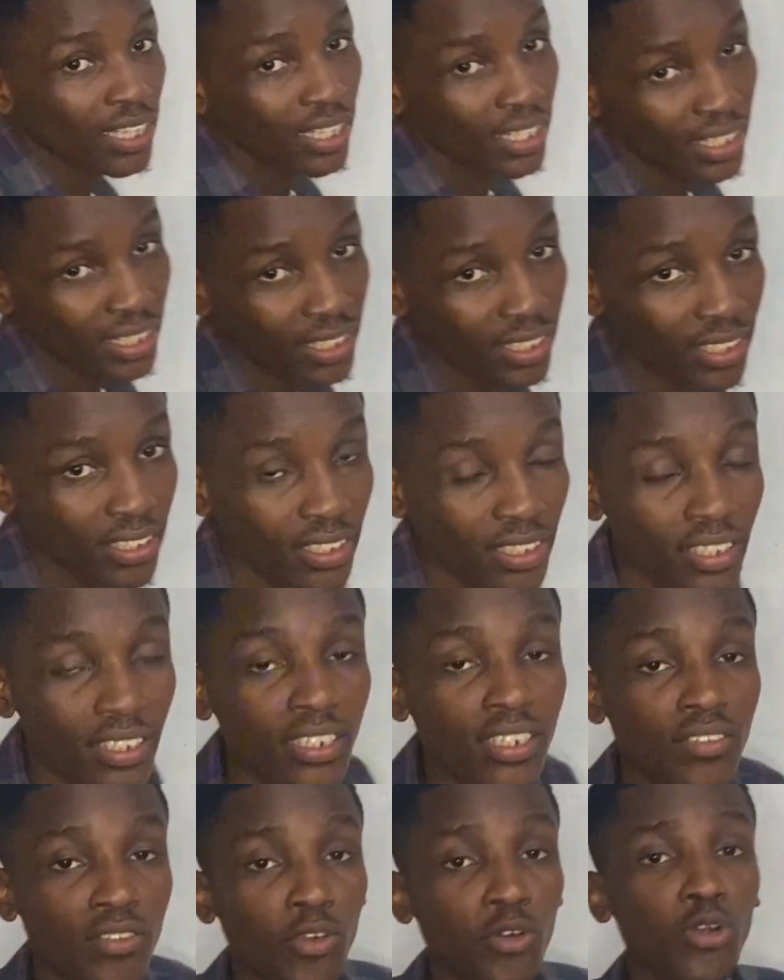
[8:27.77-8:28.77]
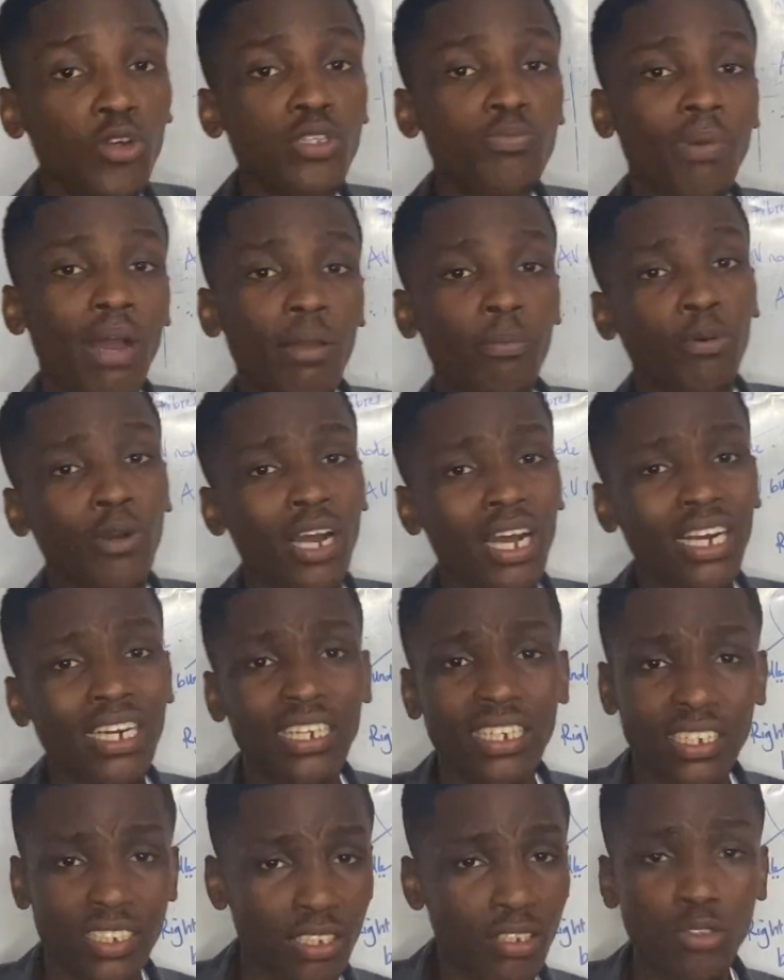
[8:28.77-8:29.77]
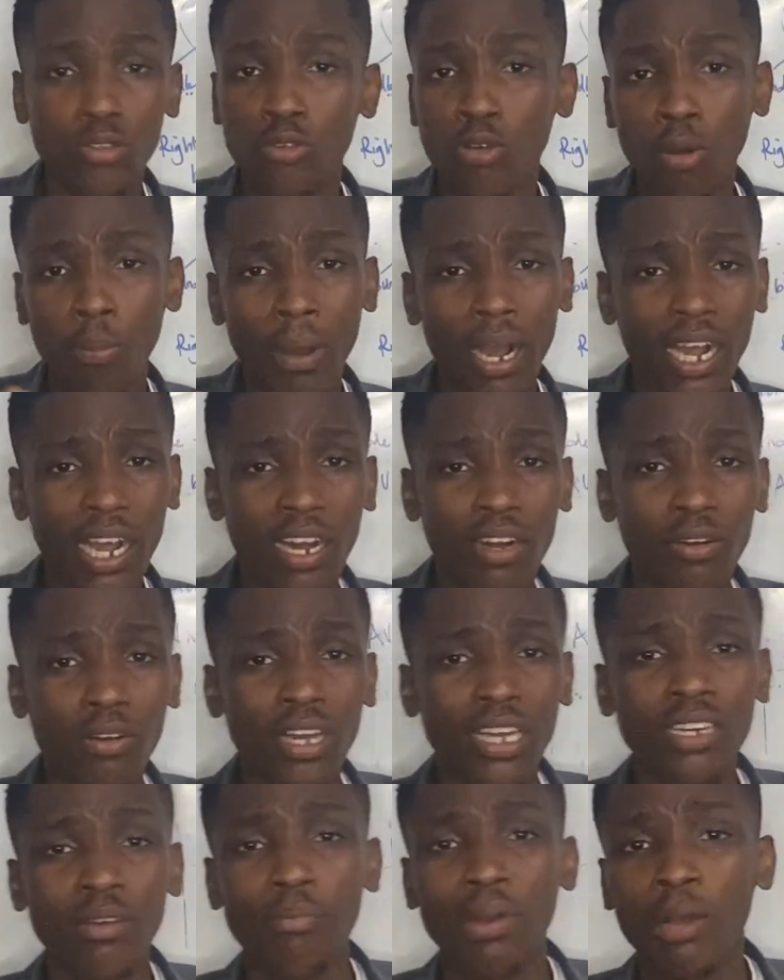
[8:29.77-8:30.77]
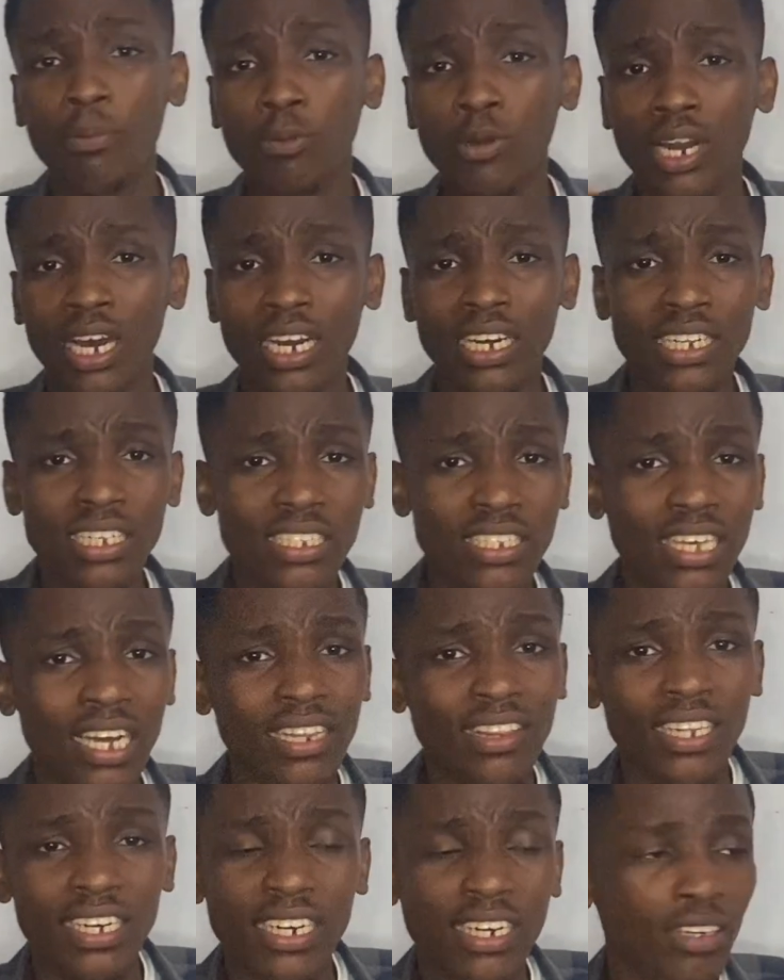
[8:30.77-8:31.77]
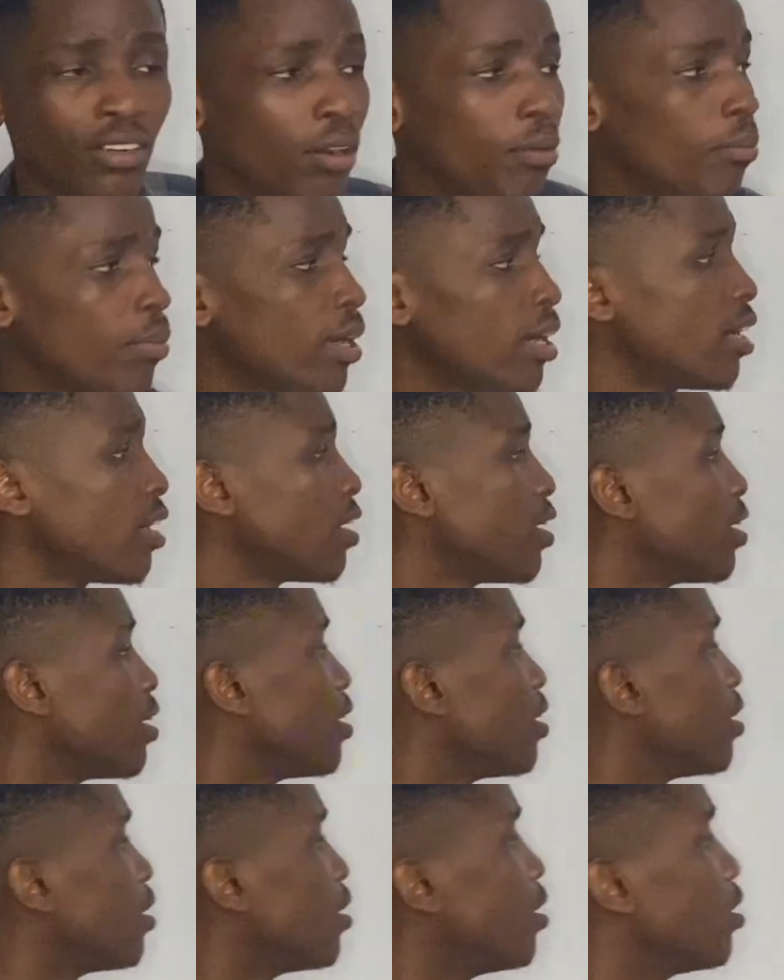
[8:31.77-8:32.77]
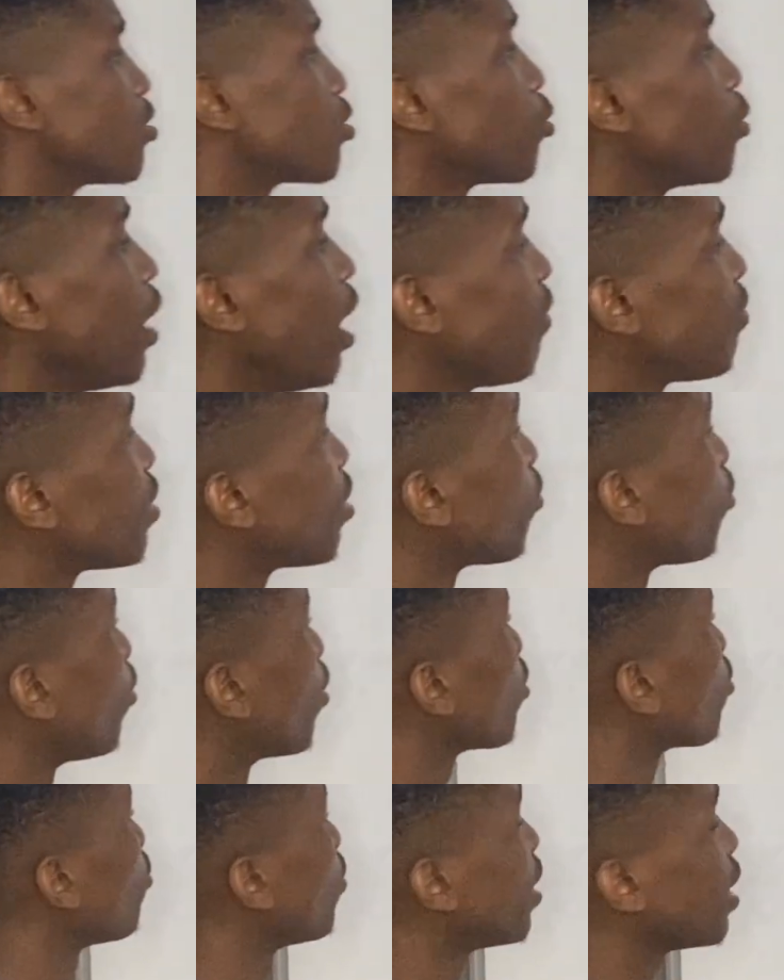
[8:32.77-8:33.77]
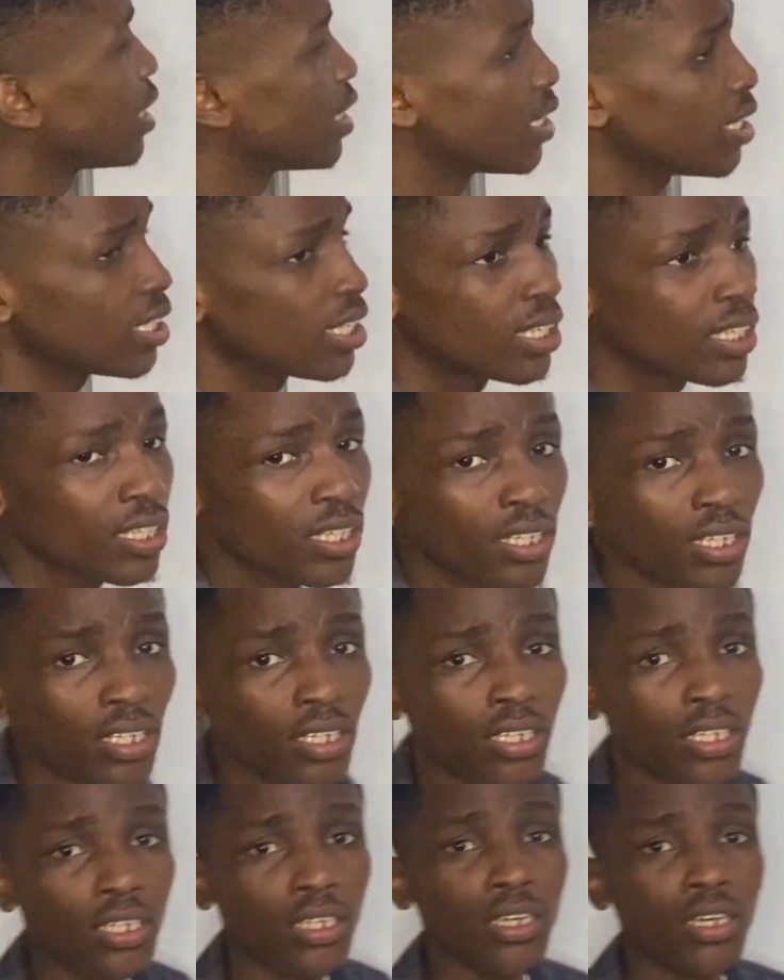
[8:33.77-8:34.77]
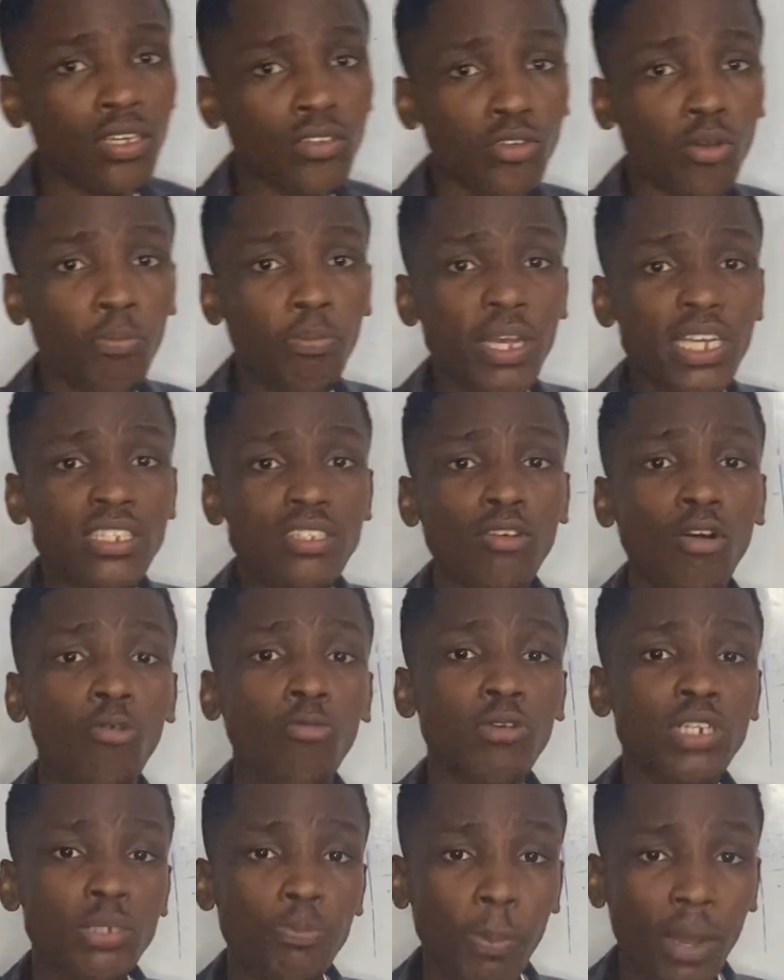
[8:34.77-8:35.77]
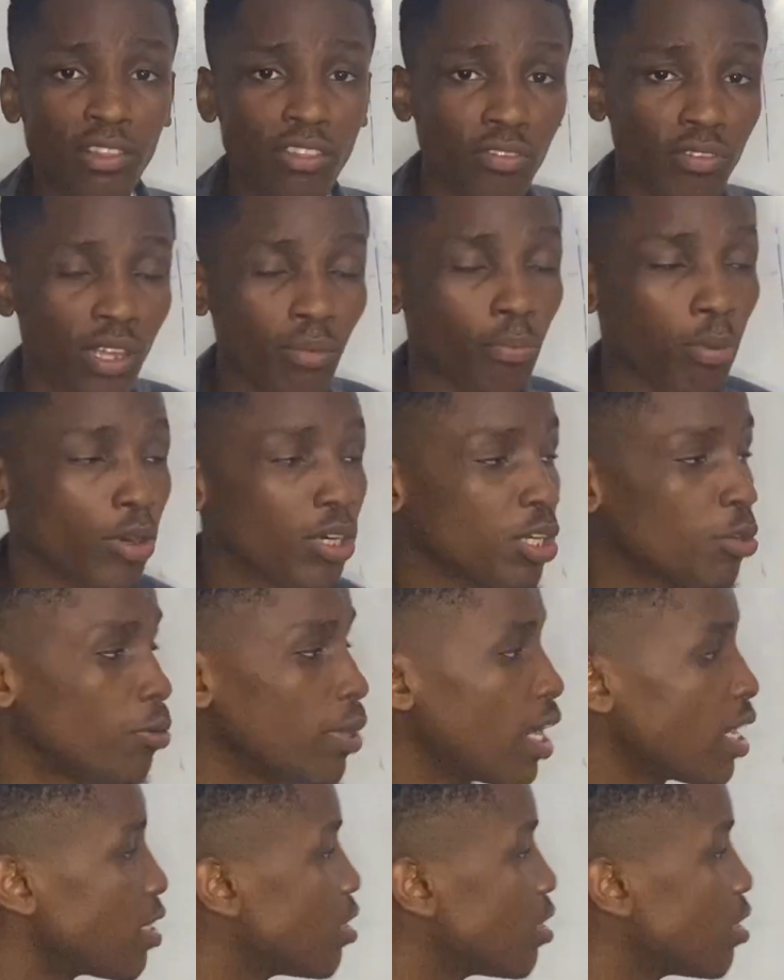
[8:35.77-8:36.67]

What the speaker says: leads. So those bipolar leads, you go back and look at them. Bipolar leads, there are 3 in number. So we have the one way, so based on which part of the body we are